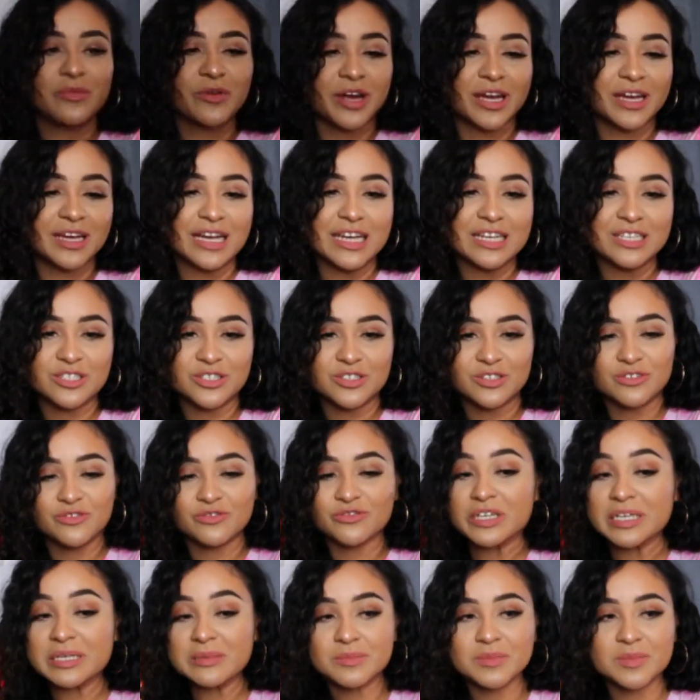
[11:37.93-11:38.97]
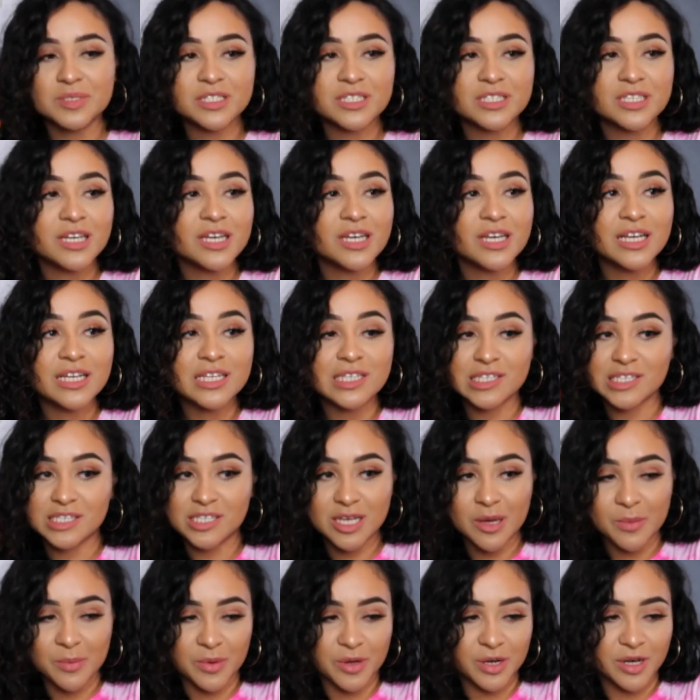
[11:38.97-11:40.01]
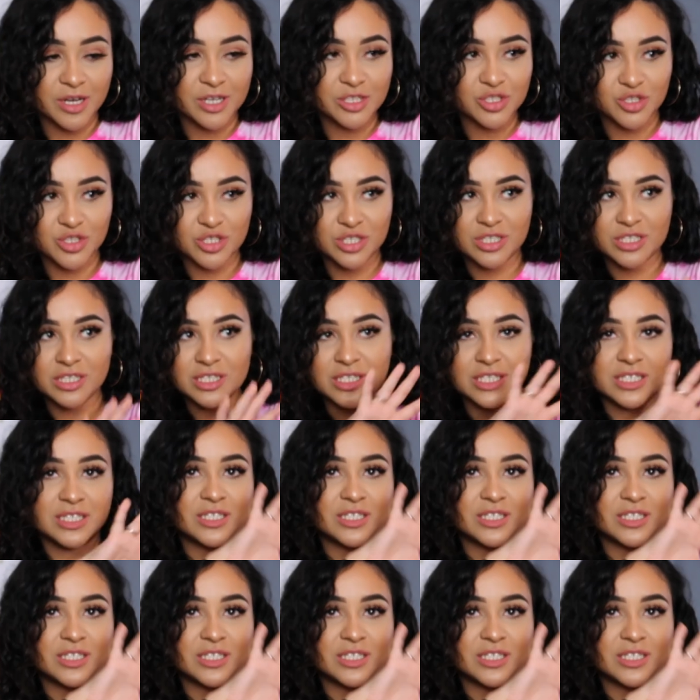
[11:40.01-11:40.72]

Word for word: bright. It screams summer just in